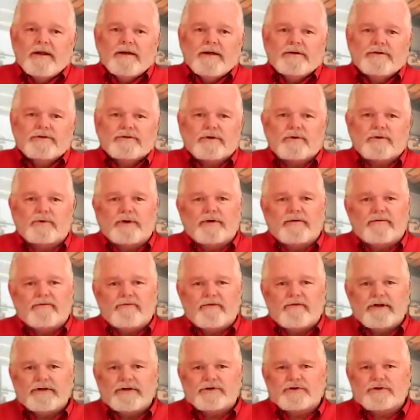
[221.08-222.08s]
So
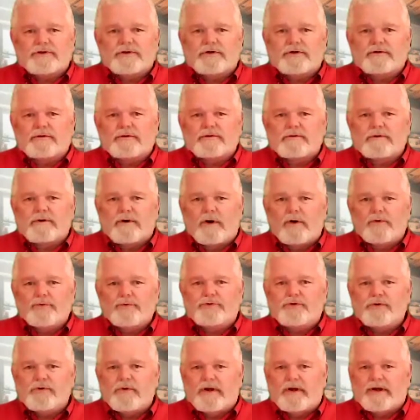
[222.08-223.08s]
conventional
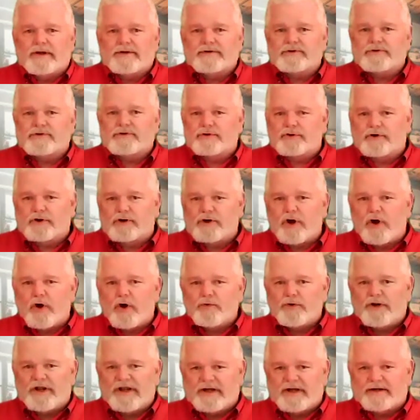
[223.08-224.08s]
O2S,
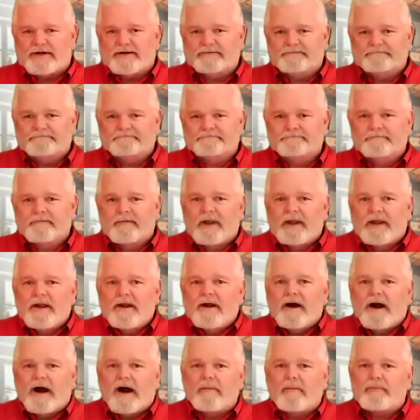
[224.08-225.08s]
zirconia,
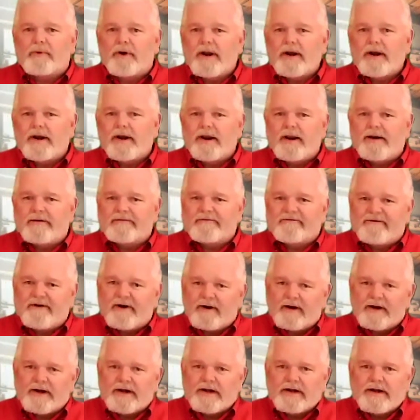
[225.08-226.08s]
operated in a
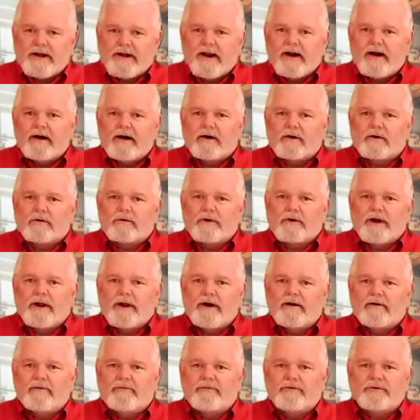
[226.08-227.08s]
very narrow
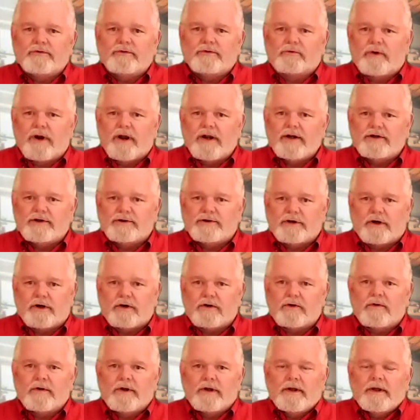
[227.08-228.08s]
air fuel
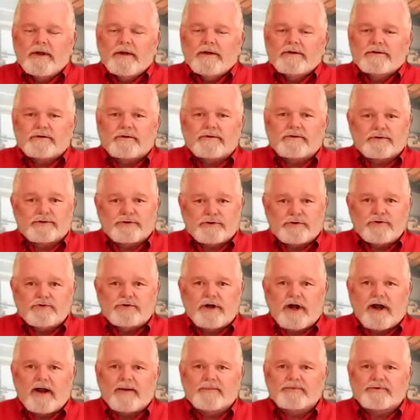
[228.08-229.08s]
ratio. So there's 2
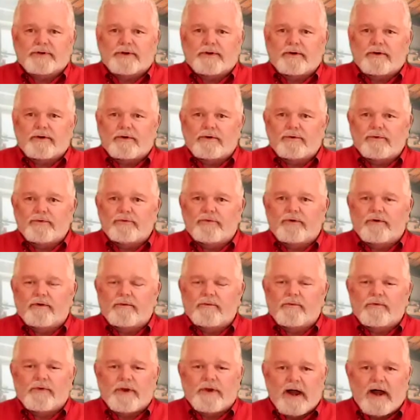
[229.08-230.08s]
types of those.
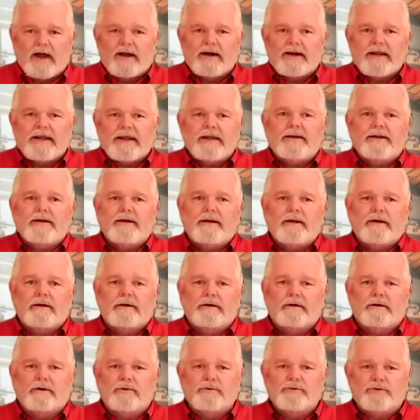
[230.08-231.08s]
The non-heated
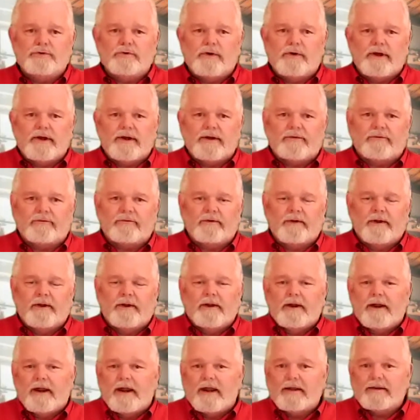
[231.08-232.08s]
O2S
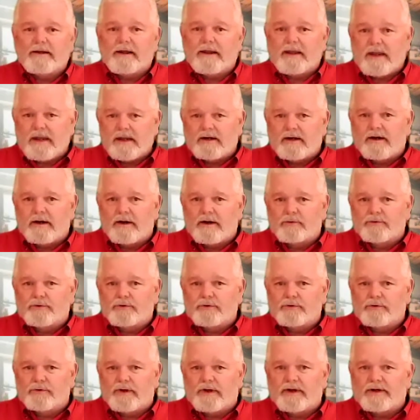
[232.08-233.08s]
and the heated
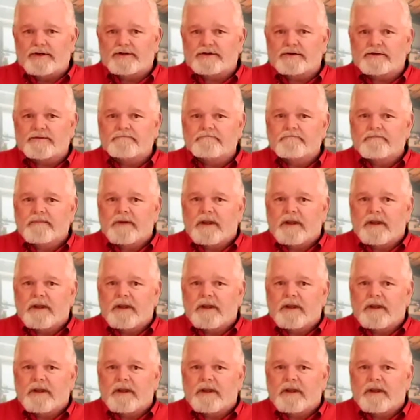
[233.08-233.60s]
O2S.